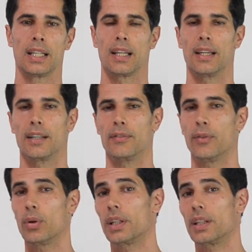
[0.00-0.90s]
and
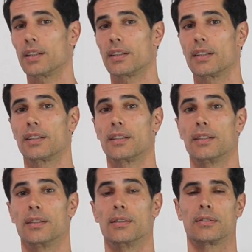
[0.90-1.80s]
avoiding,
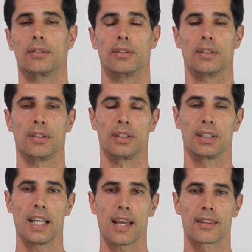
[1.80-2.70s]
the
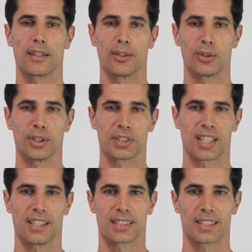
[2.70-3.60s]
death and all this
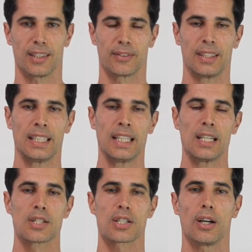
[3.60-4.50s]
kind of stuff.
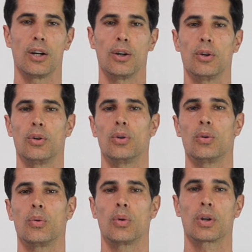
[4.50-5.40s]

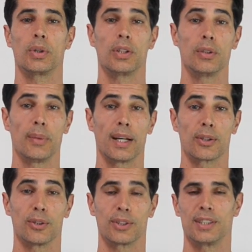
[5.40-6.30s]
So what do we do about
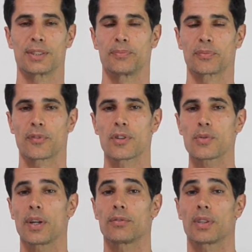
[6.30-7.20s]
all this?
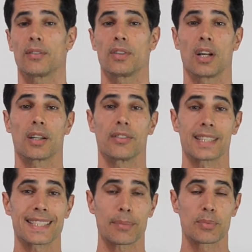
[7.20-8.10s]
First, we have to have a lot of
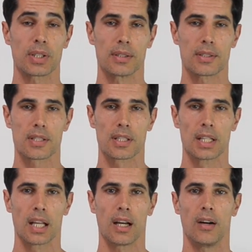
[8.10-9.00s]
acceptance
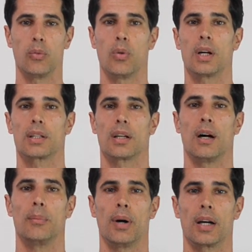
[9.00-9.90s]
of what
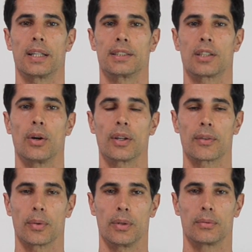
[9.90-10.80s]
our body's going
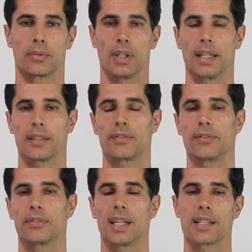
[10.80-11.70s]
through, right?
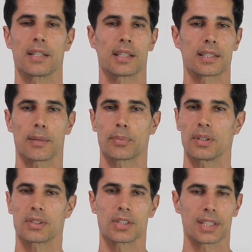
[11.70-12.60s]
That
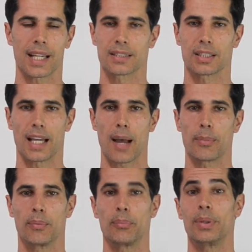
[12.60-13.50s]
acceptance just has to
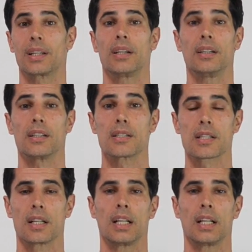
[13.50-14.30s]
happen because